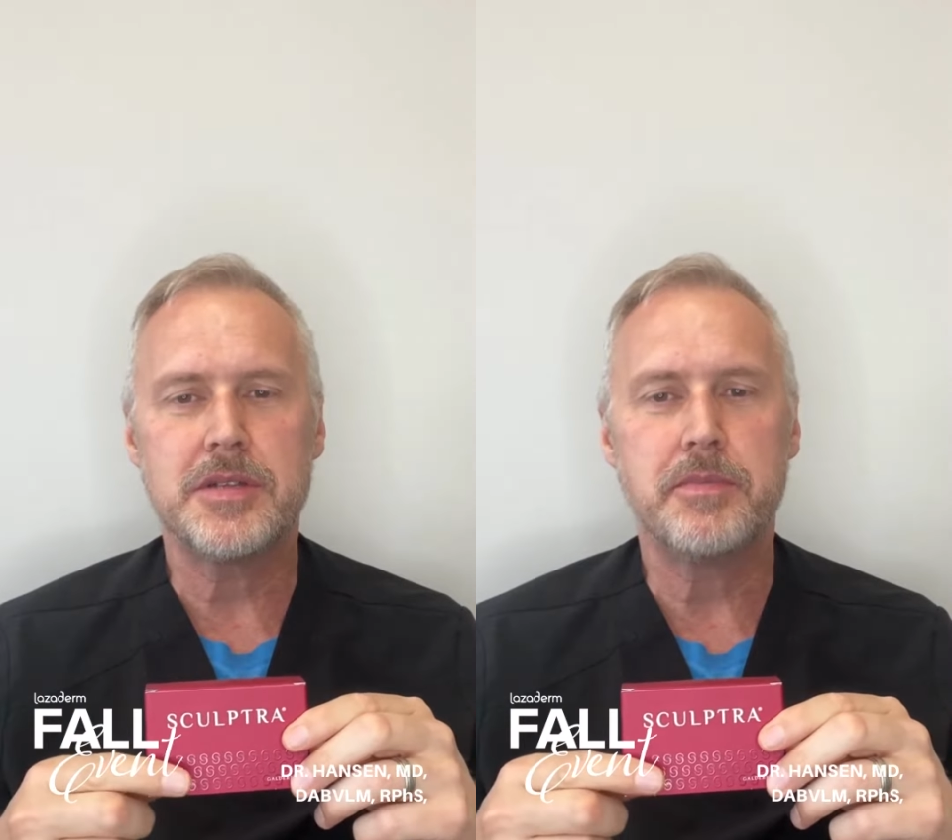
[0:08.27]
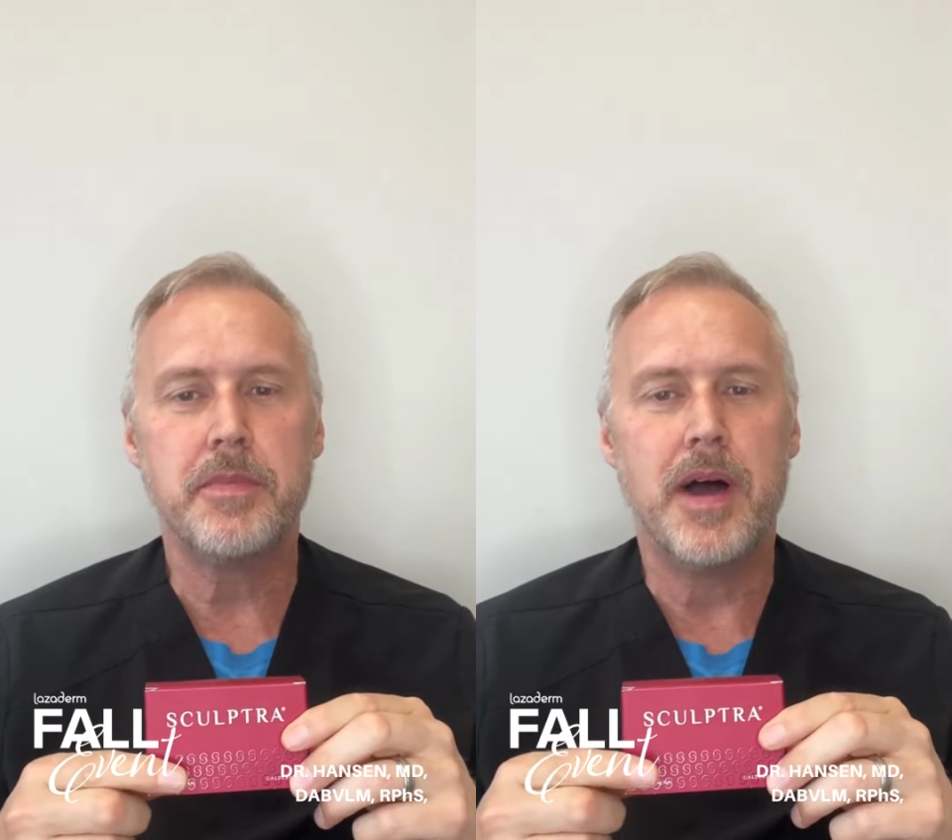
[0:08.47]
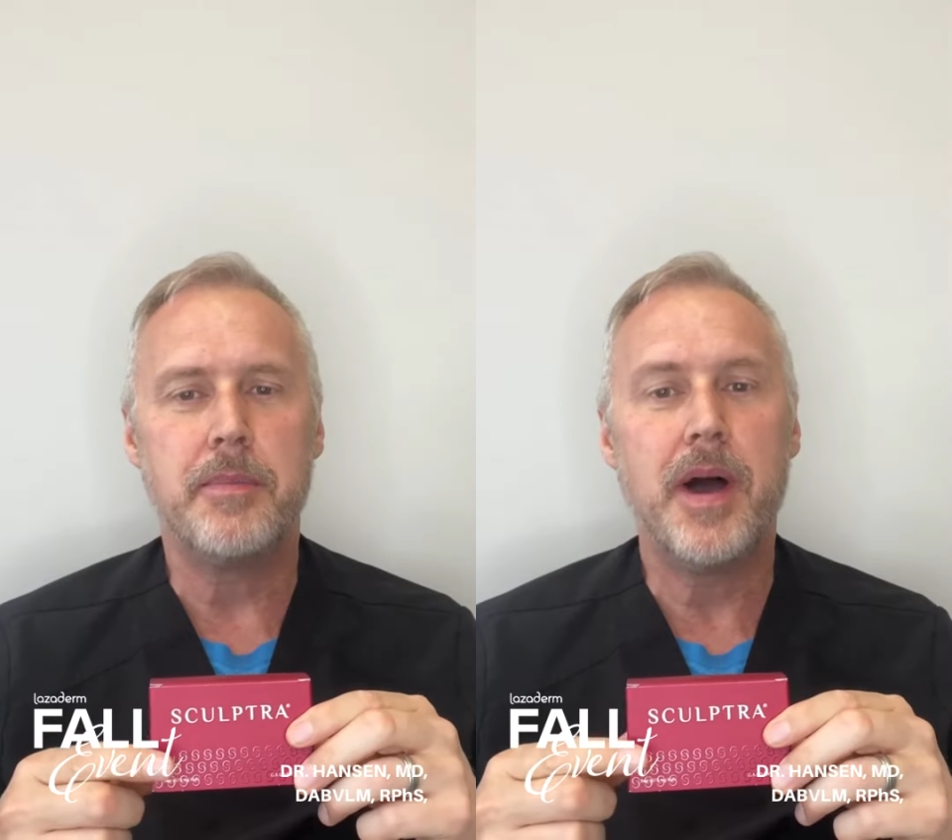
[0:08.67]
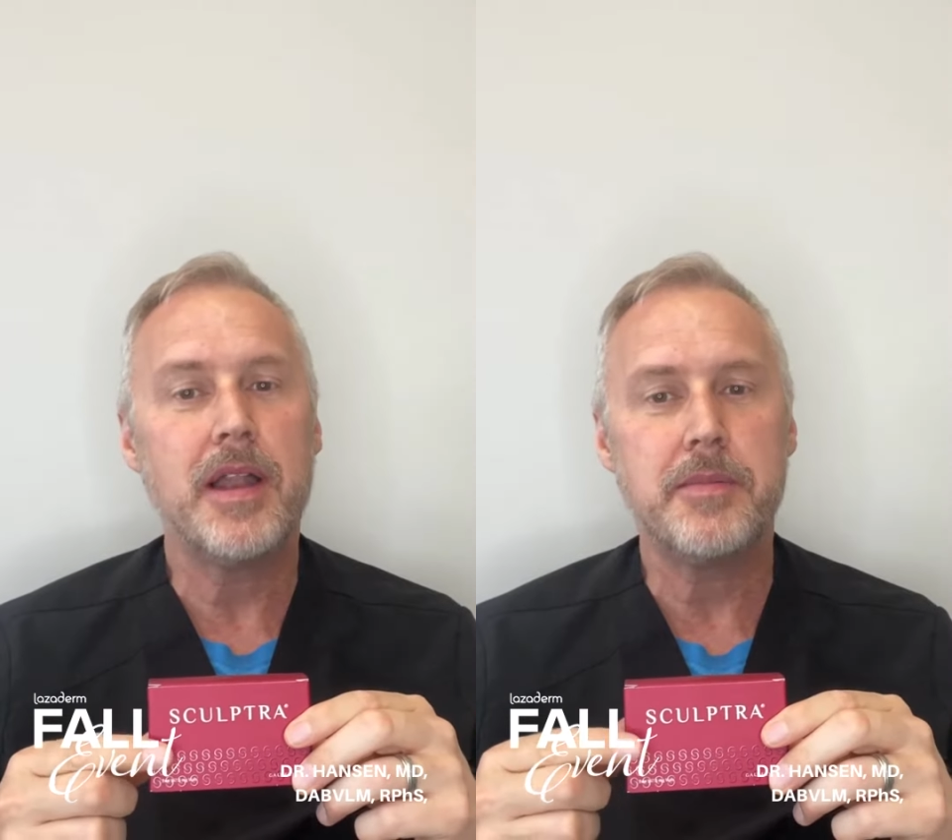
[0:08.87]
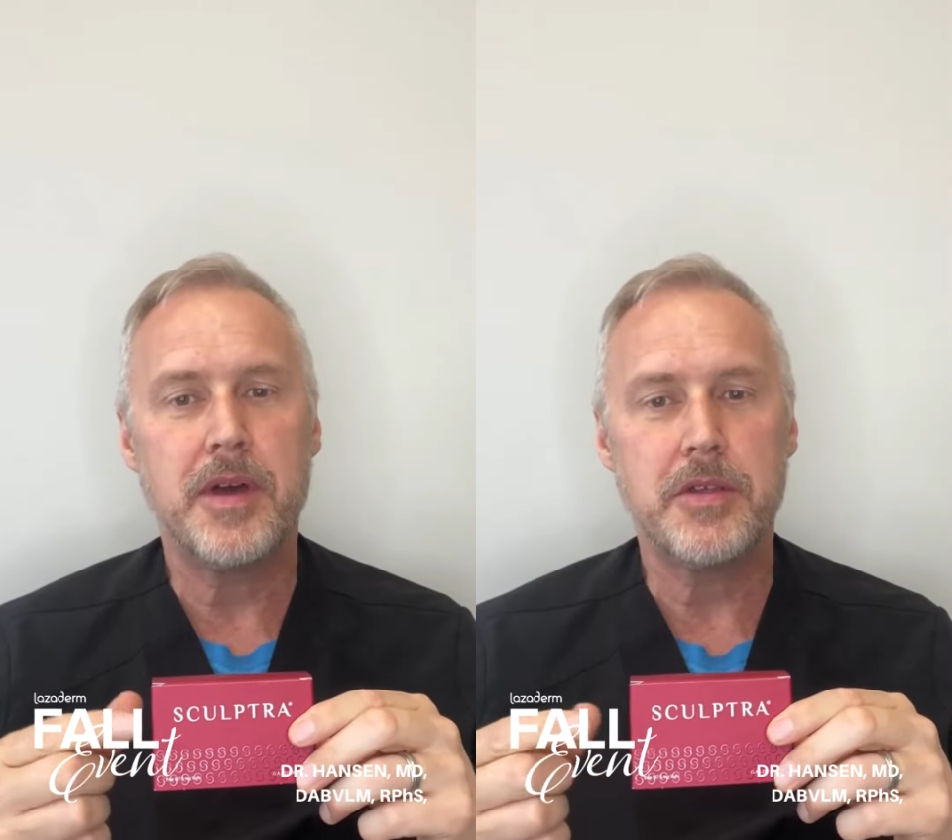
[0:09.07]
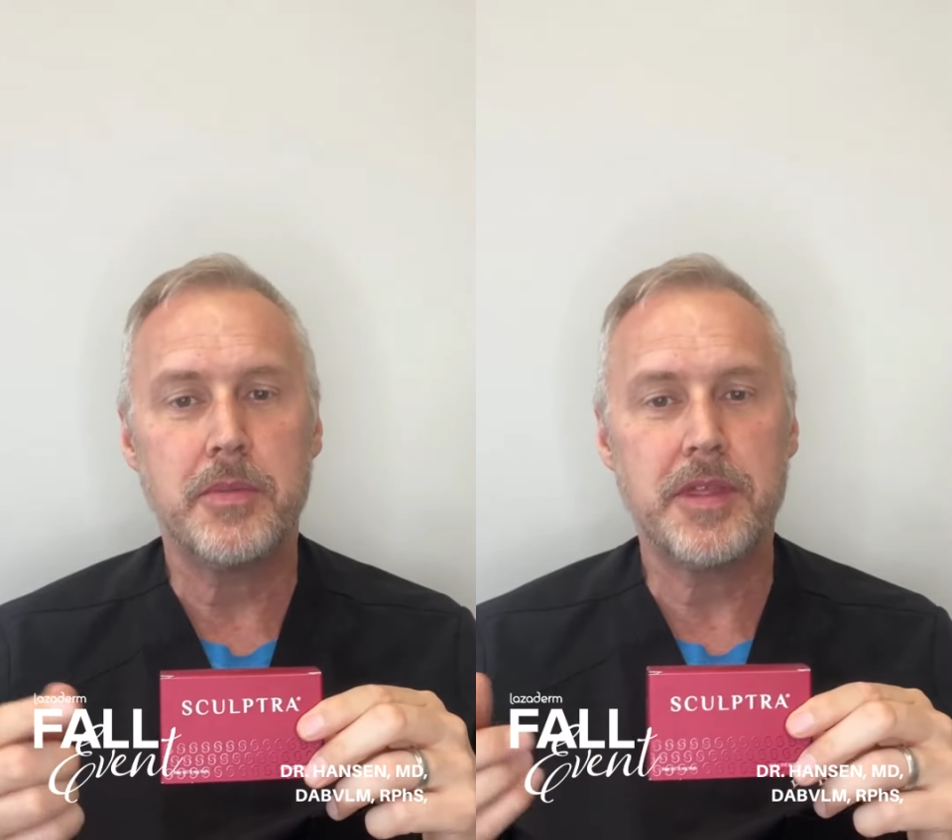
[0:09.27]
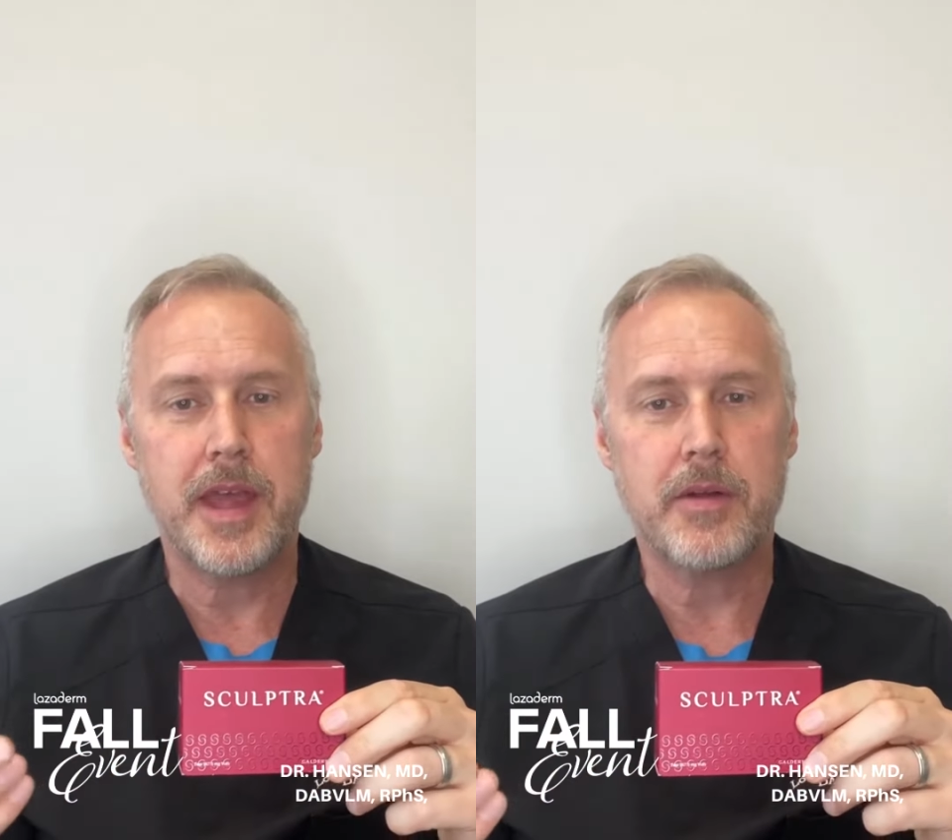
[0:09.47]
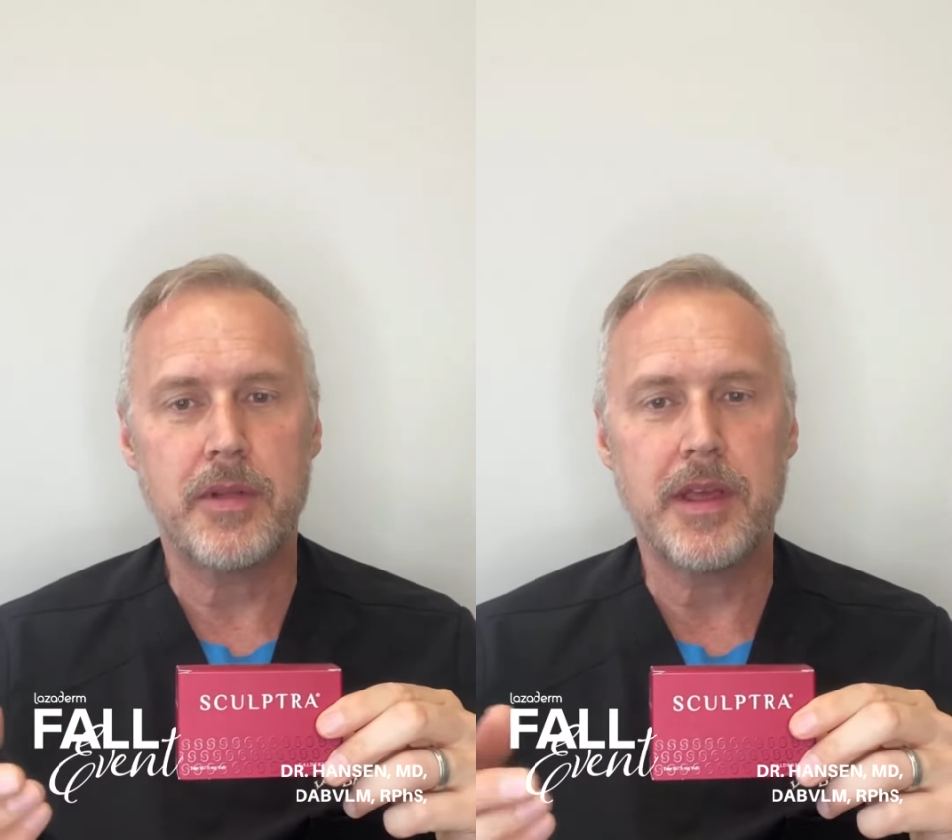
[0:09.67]
polymethyl
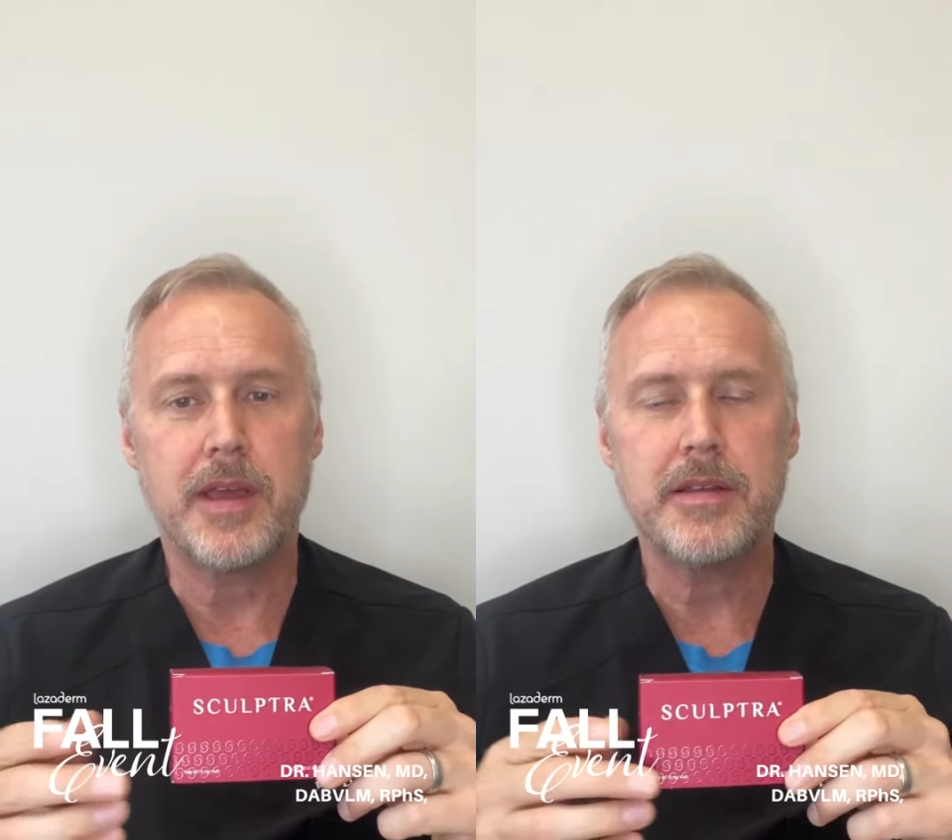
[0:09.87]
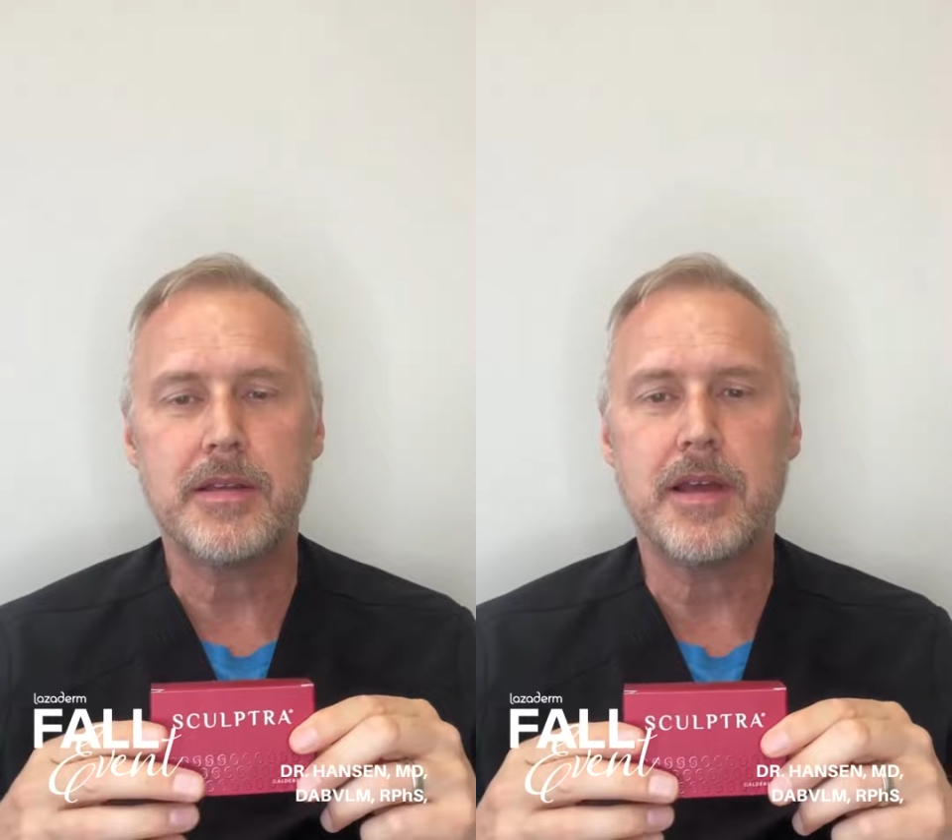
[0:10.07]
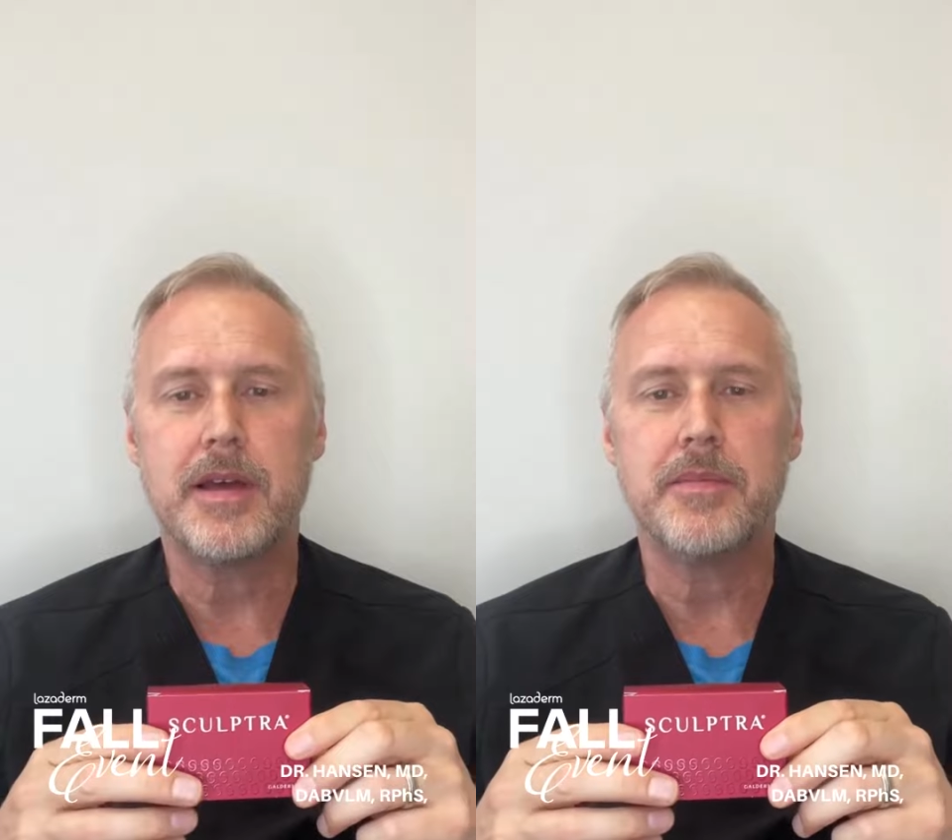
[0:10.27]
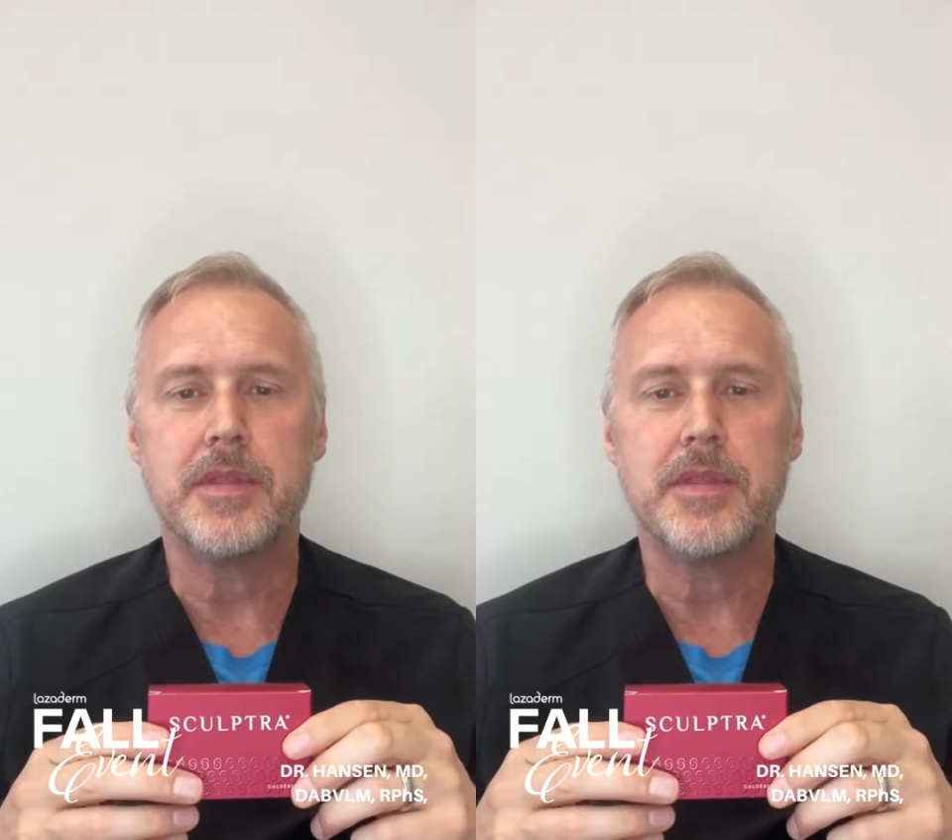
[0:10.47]
methacrylate.